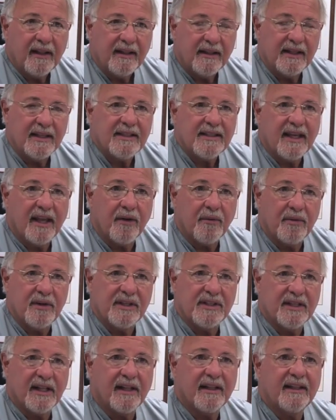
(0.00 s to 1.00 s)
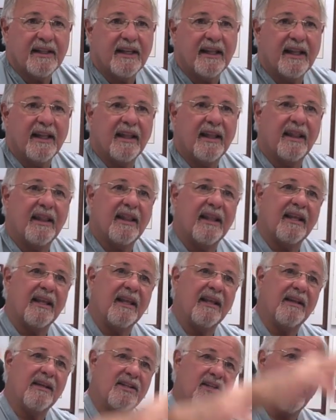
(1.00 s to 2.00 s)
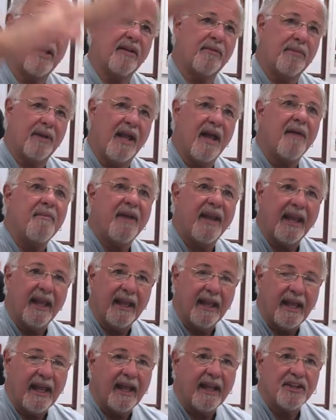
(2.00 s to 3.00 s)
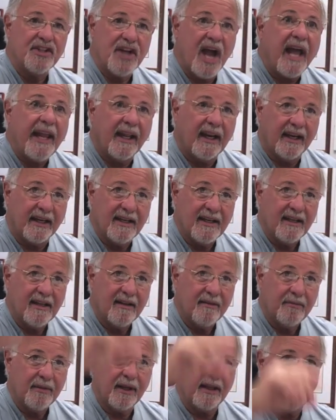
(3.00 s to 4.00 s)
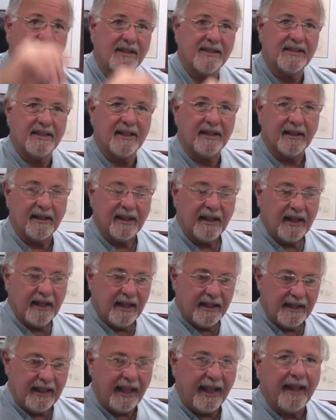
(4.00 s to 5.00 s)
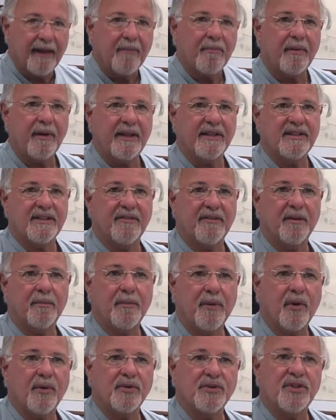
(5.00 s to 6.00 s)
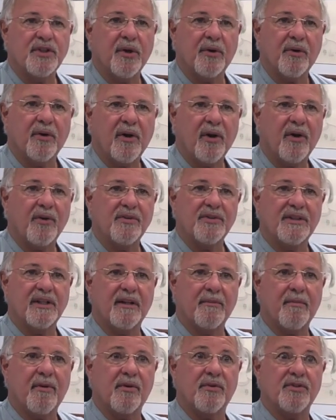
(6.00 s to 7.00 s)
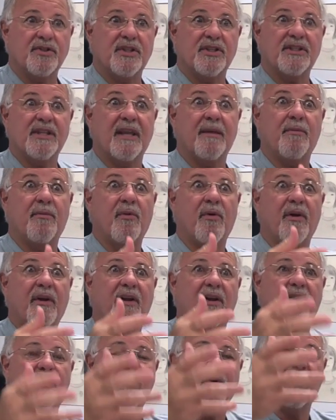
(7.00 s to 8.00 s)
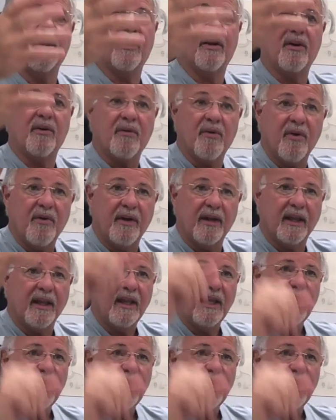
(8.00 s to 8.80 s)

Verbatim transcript: this can result in the child becoming a giant because the, the end plates of the bones don't close and the bones just keep growing and growing and growing.